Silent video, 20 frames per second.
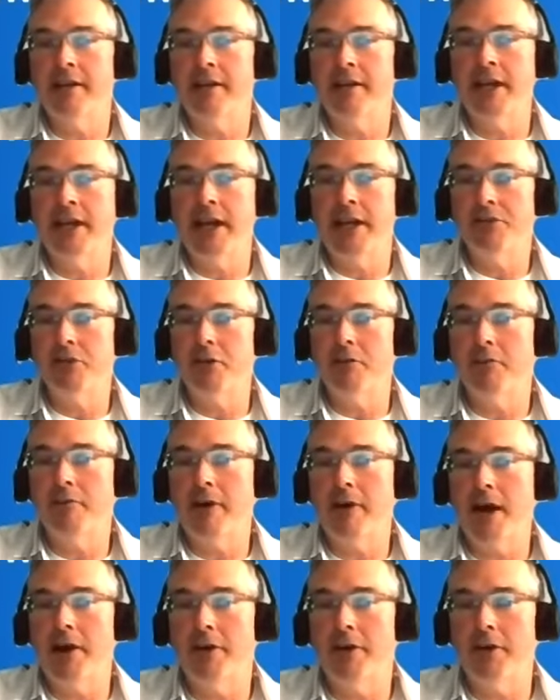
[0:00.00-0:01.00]
It allows you to
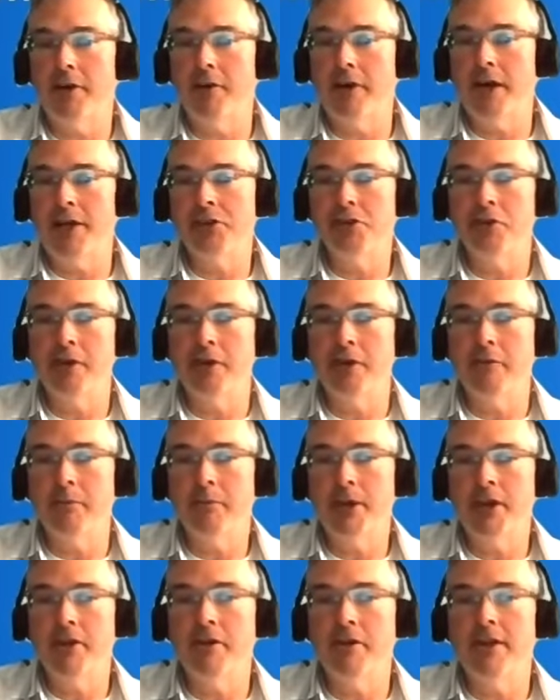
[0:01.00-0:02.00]
file your entry of
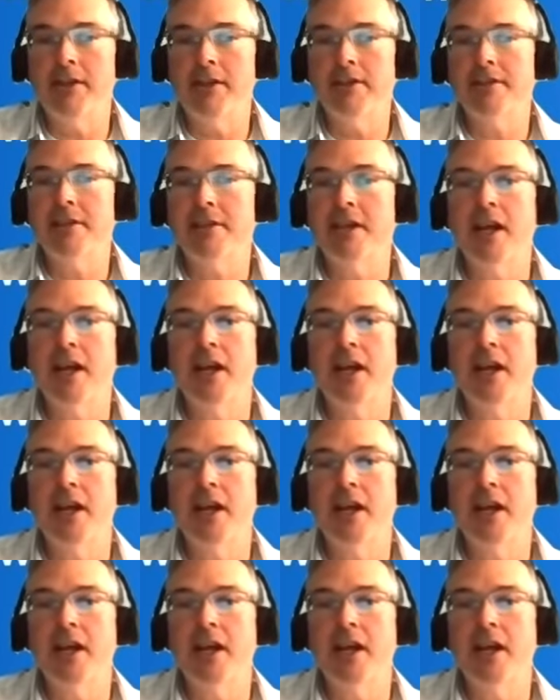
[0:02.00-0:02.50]
appearance.